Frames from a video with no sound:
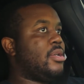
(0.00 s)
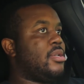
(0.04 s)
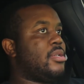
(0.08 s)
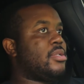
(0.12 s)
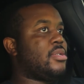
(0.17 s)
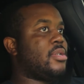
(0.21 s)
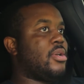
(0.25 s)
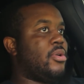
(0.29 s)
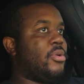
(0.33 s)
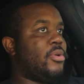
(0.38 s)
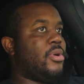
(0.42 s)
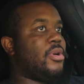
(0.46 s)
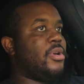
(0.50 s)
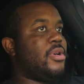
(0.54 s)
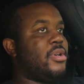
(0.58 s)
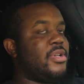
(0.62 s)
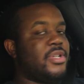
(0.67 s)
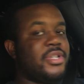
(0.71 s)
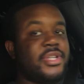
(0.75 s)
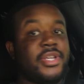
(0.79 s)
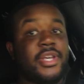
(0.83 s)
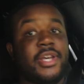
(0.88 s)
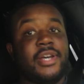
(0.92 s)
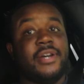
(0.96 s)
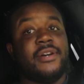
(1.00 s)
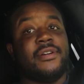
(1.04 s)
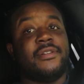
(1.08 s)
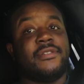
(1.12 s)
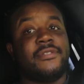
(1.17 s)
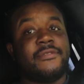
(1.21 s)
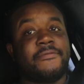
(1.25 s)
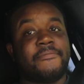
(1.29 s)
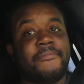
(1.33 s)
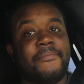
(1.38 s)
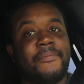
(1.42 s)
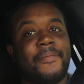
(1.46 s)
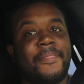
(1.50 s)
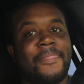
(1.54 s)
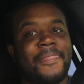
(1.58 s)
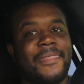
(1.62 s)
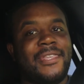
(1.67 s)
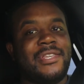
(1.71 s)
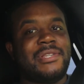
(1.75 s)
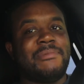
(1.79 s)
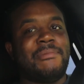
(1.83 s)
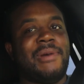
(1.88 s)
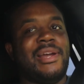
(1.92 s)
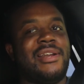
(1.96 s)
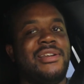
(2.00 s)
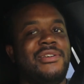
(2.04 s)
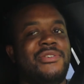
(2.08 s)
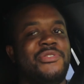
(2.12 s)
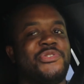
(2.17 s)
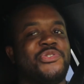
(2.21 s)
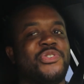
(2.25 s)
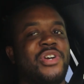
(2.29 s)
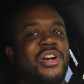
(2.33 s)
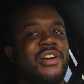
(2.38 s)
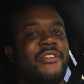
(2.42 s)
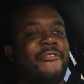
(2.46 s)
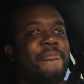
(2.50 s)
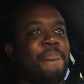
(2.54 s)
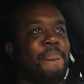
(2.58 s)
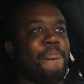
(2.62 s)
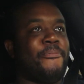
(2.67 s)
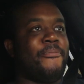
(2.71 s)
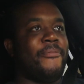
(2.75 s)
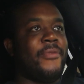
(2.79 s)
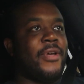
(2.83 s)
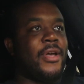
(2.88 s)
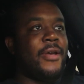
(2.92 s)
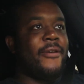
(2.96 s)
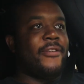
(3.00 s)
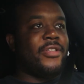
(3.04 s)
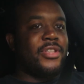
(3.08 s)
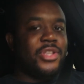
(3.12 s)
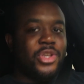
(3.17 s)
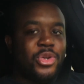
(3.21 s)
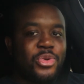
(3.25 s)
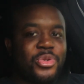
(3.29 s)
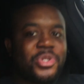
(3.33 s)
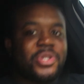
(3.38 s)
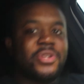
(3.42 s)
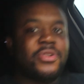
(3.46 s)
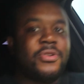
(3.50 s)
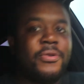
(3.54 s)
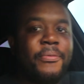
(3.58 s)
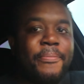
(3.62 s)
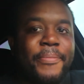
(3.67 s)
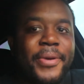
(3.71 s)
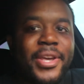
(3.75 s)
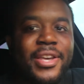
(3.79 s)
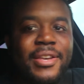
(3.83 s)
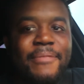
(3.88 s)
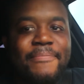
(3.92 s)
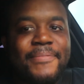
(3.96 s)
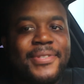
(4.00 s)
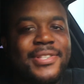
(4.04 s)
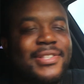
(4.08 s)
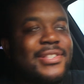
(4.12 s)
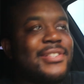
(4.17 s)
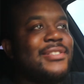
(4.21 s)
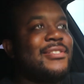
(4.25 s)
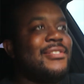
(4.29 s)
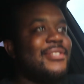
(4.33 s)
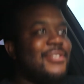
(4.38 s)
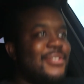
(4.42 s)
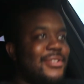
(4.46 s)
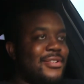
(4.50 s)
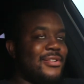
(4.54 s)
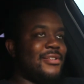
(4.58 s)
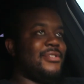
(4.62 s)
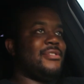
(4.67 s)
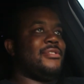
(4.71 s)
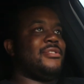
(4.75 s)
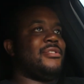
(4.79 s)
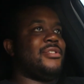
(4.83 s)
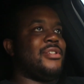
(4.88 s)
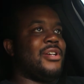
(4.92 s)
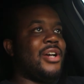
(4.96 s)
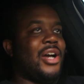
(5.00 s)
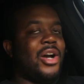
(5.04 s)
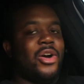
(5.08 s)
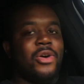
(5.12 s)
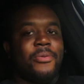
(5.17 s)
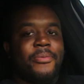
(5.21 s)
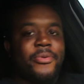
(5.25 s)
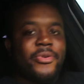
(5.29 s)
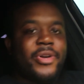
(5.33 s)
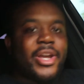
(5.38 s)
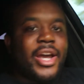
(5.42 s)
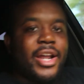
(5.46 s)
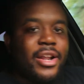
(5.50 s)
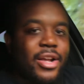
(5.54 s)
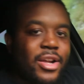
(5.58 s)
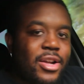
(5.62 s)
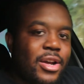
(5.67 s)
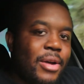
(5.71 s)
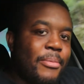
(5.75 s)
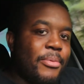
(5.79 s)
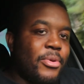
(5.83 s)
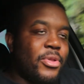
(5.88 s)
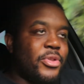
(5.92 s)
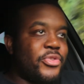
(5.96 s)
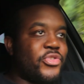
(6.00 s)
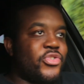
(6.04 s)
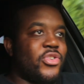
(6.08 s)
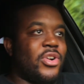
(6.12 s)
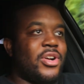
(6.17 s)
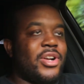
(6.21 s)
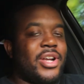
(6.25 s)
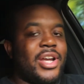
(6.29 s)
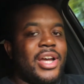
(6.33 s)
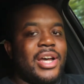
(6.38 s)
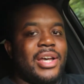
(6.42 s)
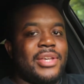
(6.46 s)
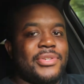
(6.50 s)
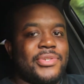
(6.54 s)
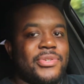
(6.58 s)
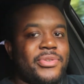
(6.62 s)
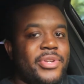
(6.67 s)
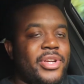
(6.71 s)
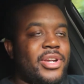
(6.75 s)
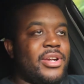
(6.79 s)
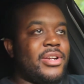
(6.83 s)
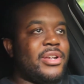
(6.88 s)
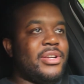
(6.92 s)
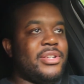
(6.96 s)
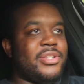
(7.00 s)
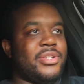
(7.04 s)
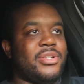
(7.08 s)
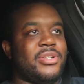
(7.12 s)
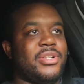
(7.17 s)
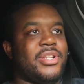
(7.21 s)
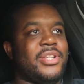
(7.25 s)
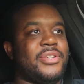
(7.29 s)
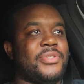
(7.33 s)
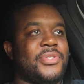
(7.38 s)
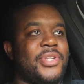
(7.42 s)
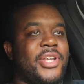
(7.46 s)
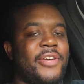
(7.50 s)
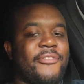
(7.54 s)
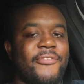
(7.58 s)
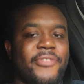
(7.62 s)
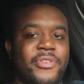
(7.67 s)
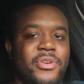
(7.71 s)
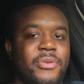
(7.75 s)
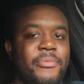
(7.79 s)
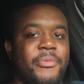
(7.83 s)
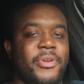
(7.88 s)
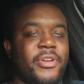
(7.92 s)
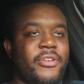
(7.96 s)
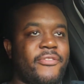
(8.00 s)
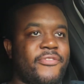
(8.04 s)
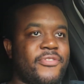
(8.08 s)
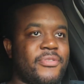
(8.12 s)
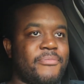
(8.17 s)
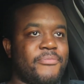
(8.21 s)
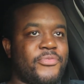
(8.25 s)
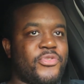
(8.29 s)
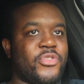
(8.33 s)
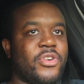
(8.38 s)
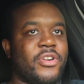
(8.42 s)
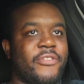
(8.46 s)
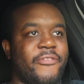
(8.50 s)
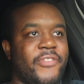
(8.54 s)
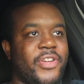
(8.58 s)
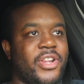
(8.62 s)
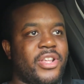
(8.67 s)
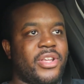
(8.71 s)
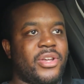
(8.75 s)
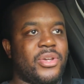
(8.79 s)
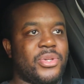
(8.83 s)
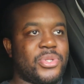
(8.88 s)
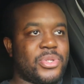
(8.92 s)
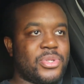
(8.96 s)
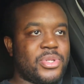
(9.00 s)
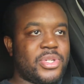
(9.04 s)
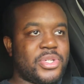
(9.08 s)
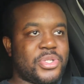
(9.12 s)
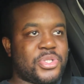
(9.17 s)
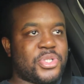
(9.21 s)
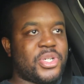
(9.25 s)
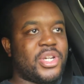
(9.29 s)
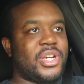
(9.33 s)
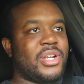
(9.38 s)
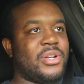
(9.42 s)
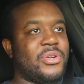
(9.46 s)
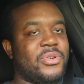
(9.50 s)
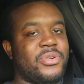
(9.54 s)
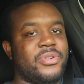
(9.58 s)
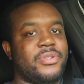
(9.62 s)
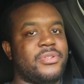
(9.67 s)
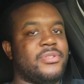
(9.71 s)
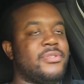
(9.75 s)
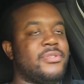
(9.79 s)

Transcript: So yeah, this is my new truck, YouTube peeps. I hope we got a couple of truck guys on here, because there's definitely going to be some truck videos on this channel.